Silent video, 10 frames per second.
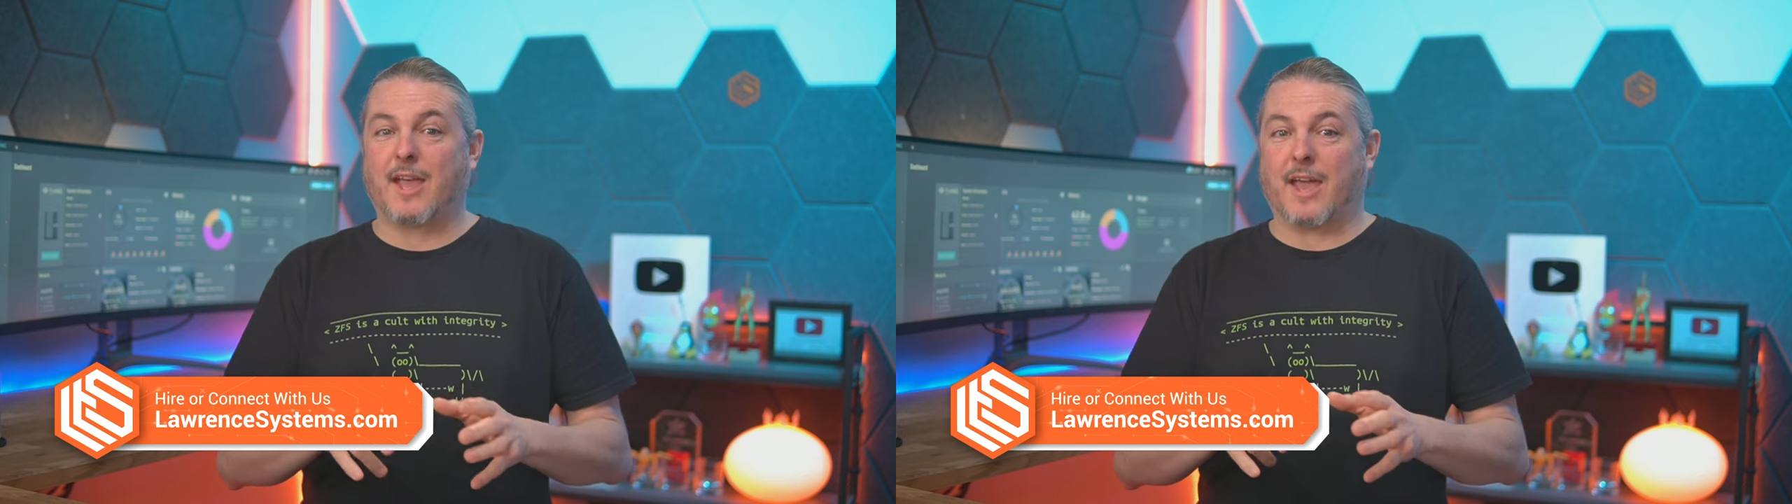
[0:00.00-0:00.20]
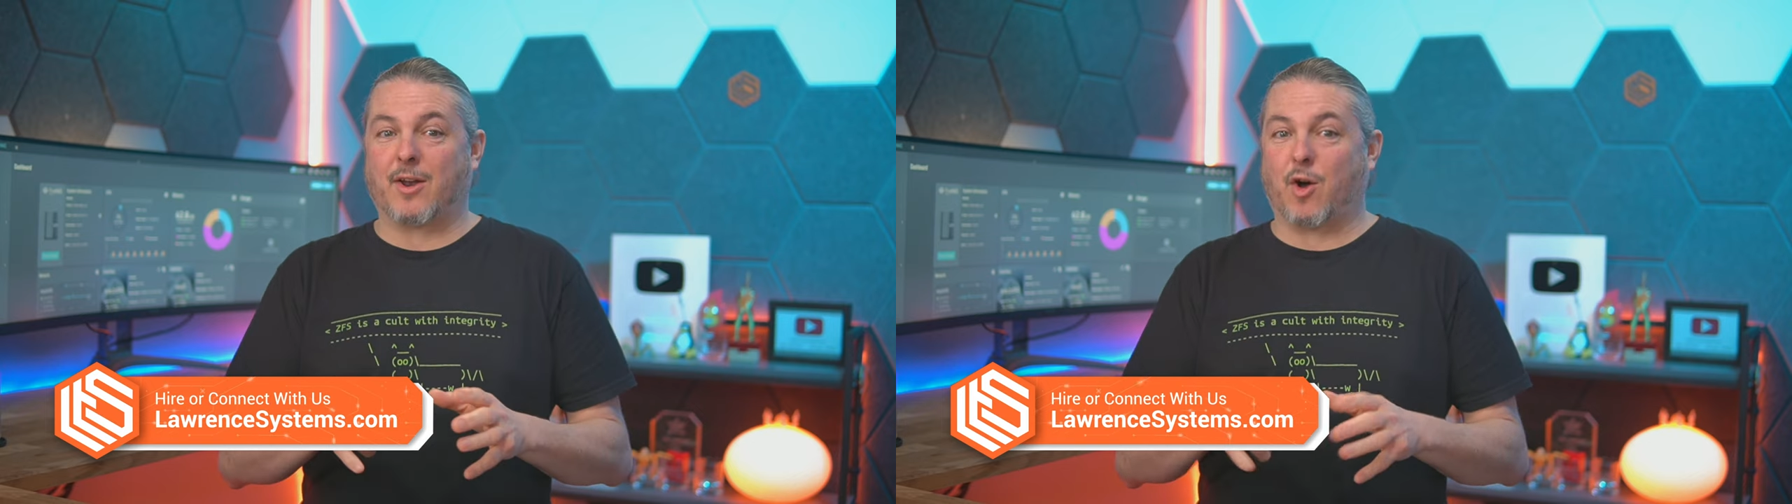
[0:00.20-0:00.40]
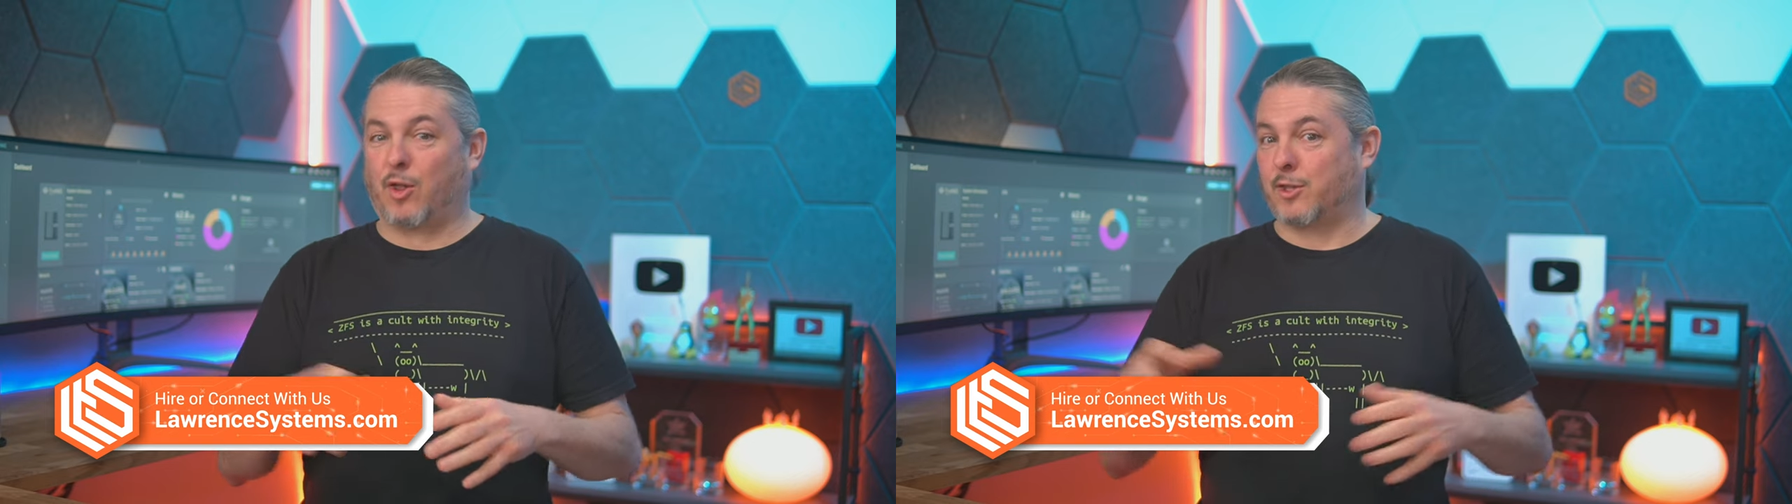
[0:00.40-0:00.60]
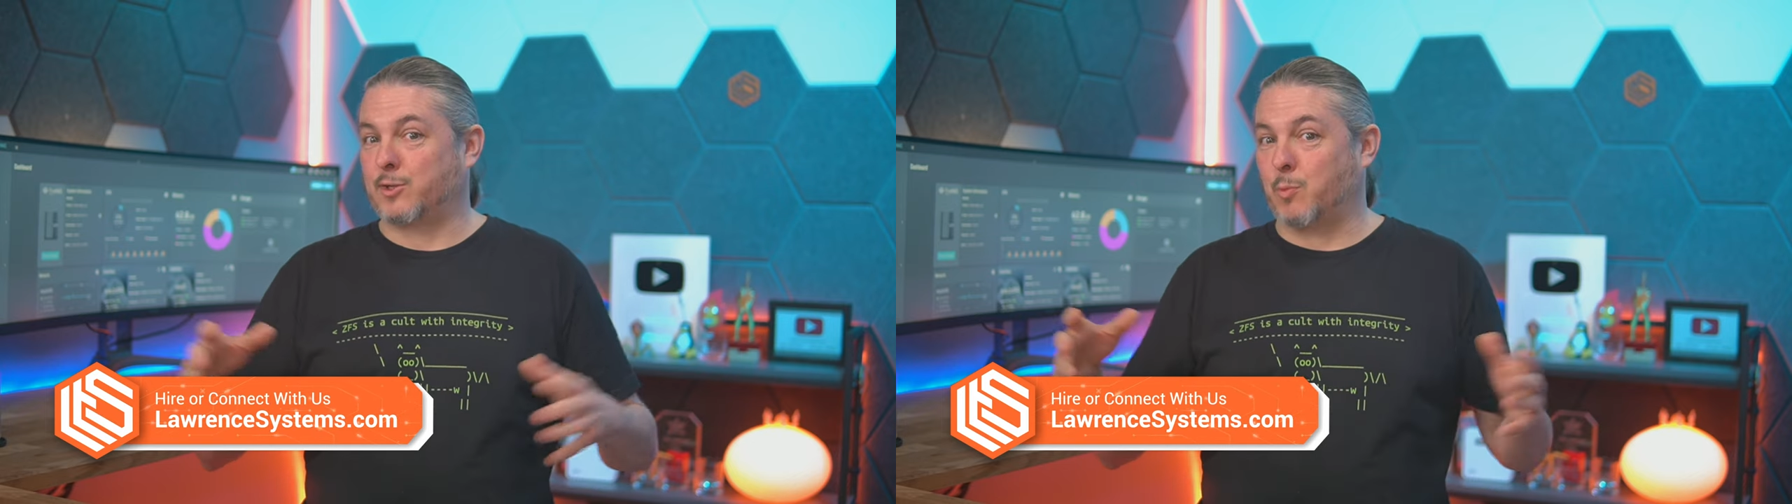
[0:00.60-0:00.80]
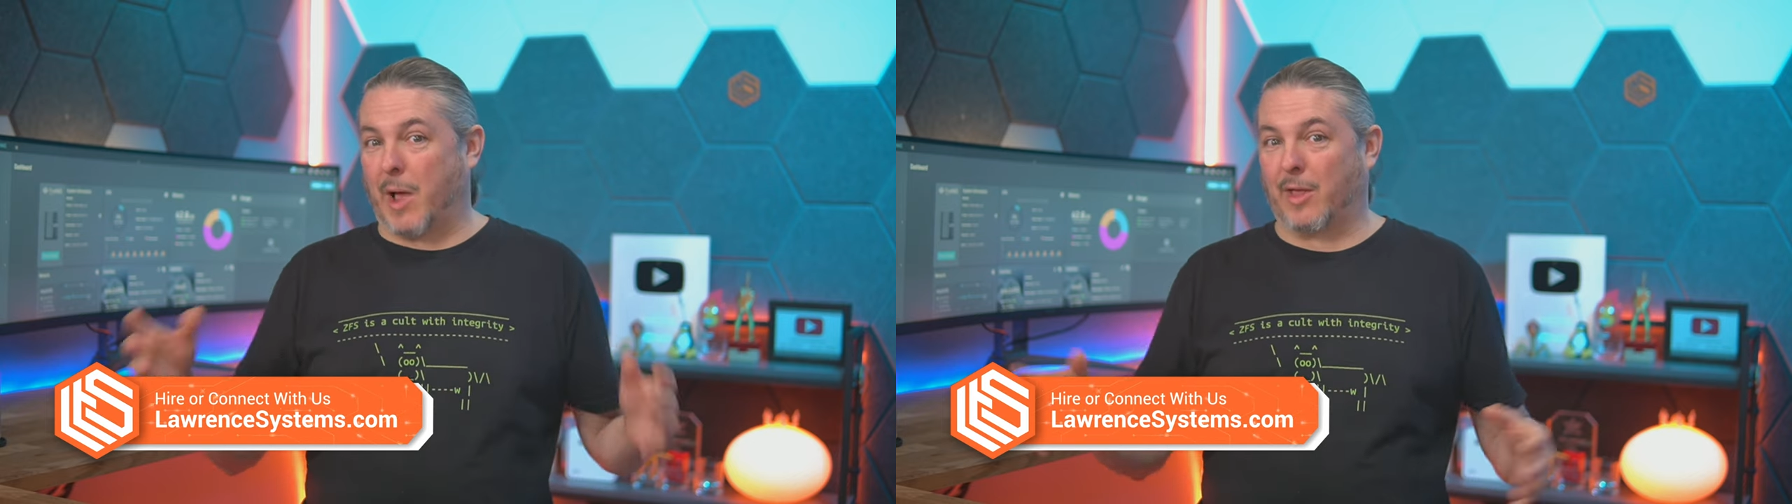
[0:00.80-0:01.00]
and all
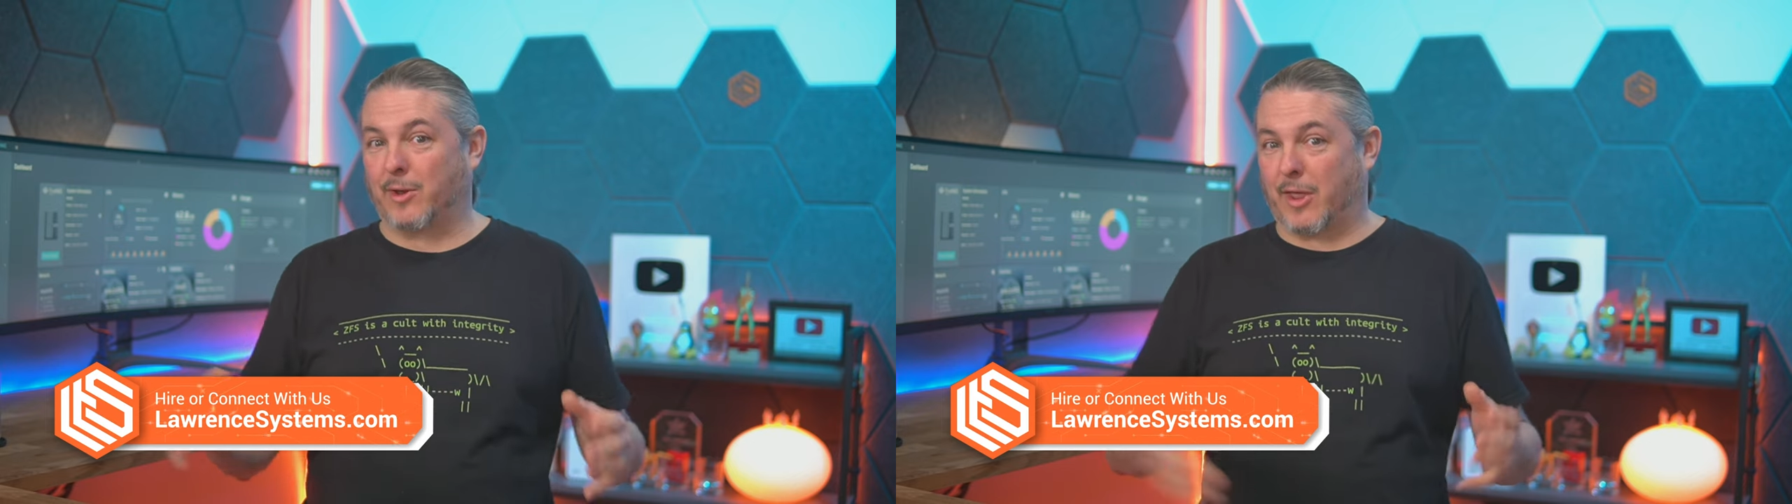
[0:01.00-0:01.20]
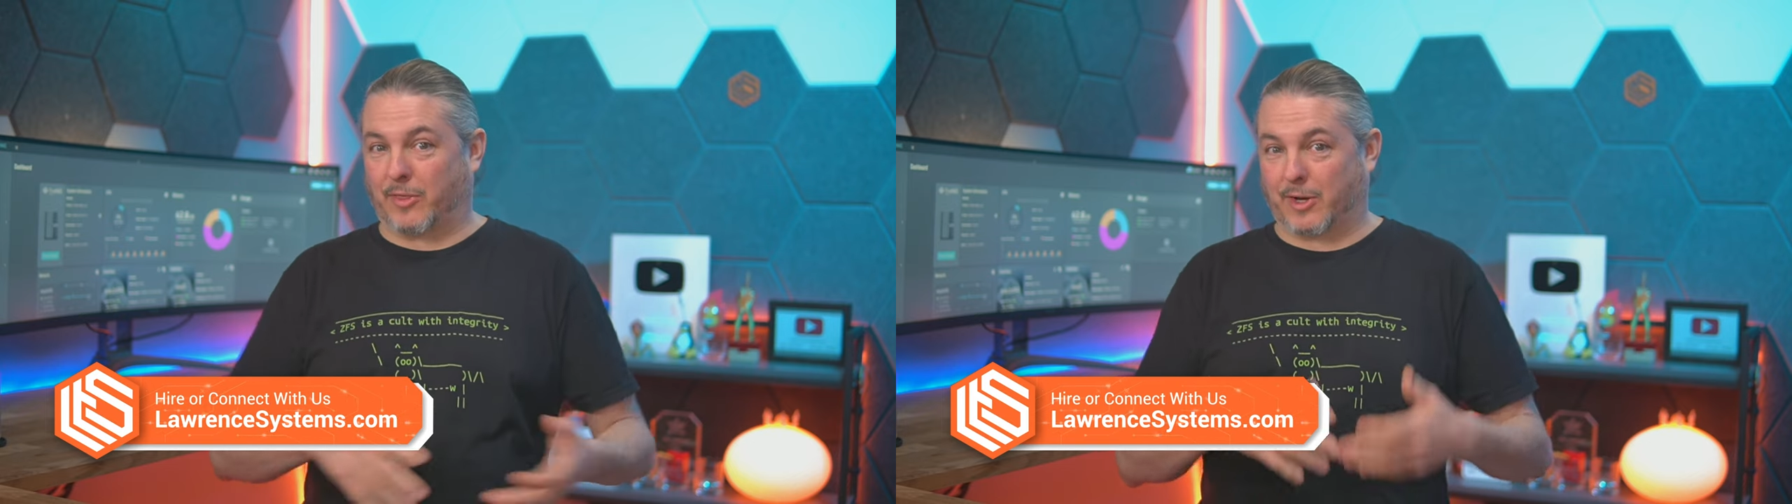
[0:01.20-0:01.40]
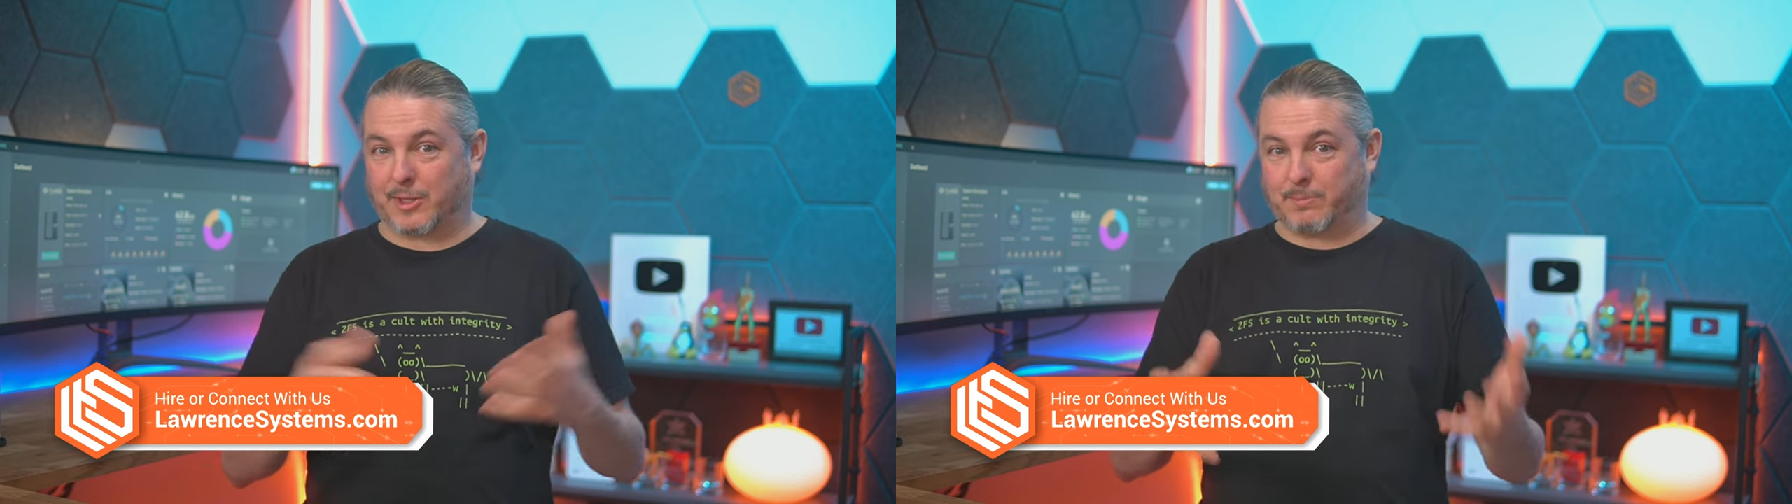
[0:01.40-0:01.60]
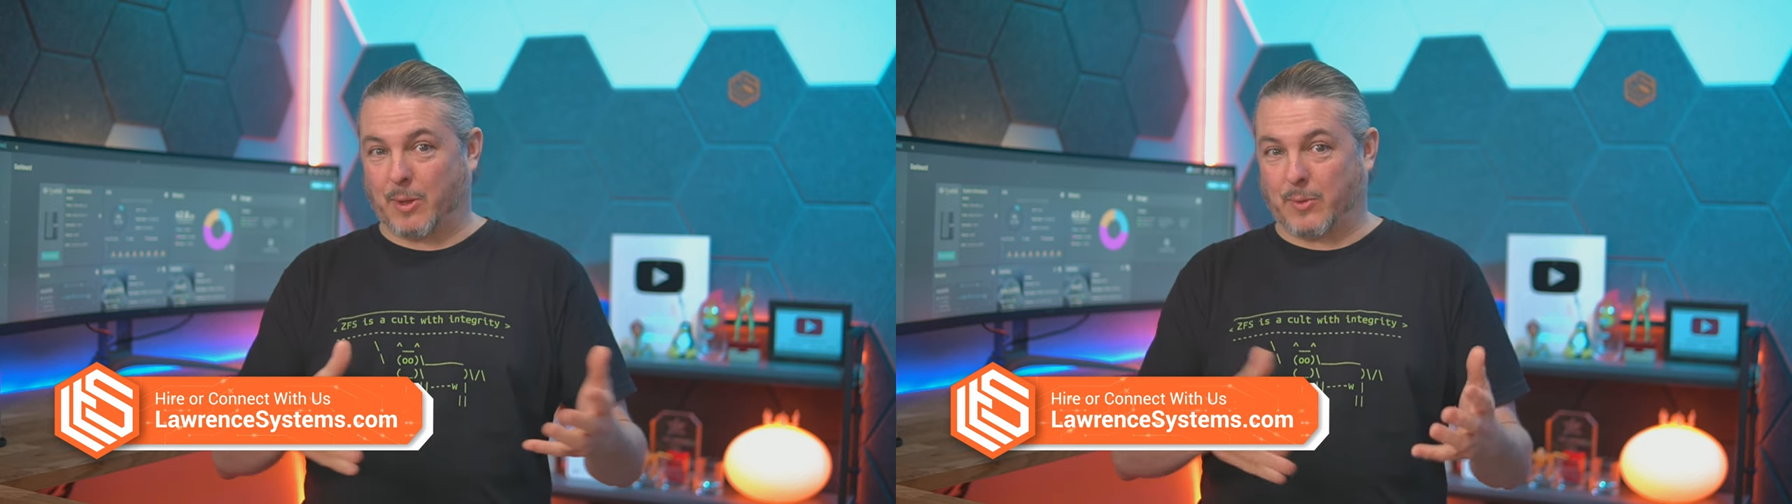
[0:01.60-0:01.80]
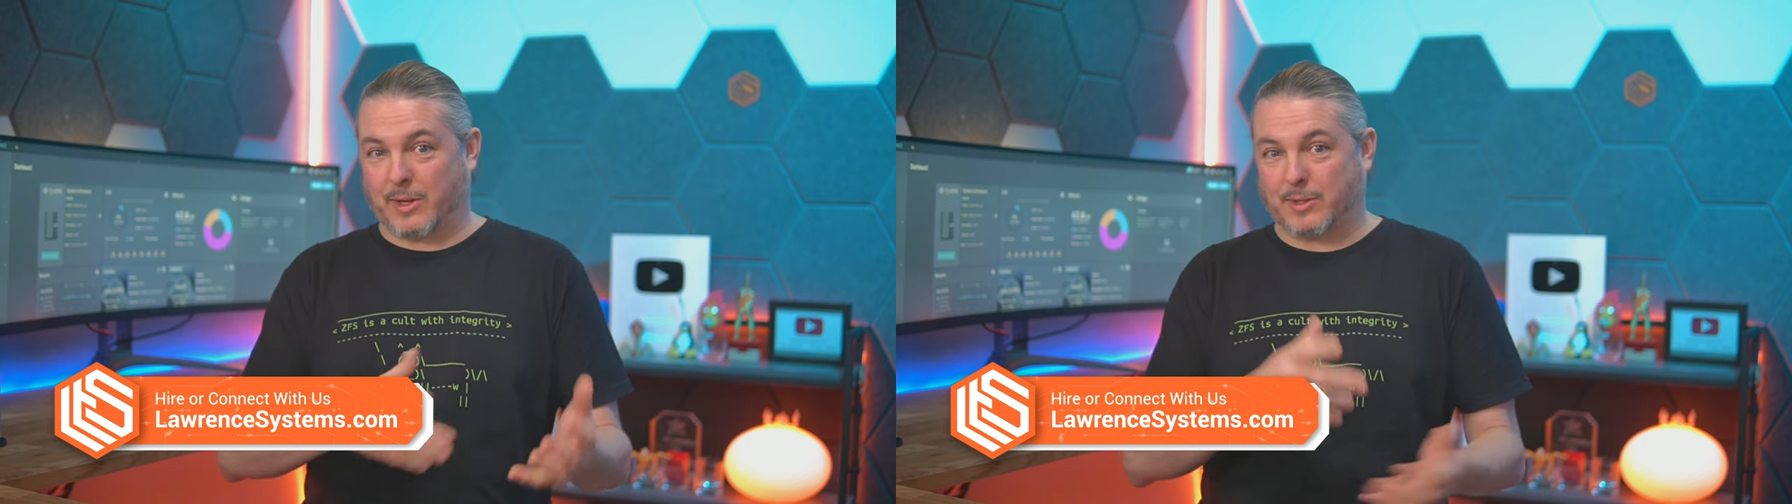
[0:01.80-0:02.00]
is well, nothing
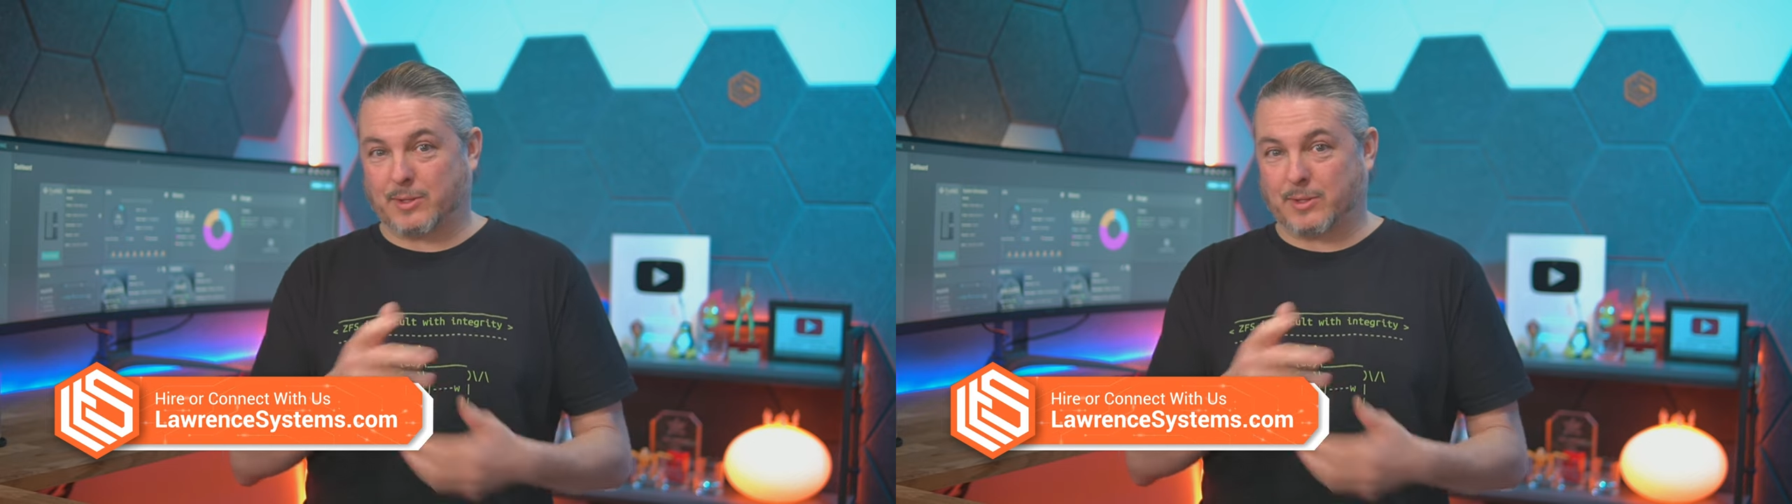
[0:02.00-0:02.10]
exploded.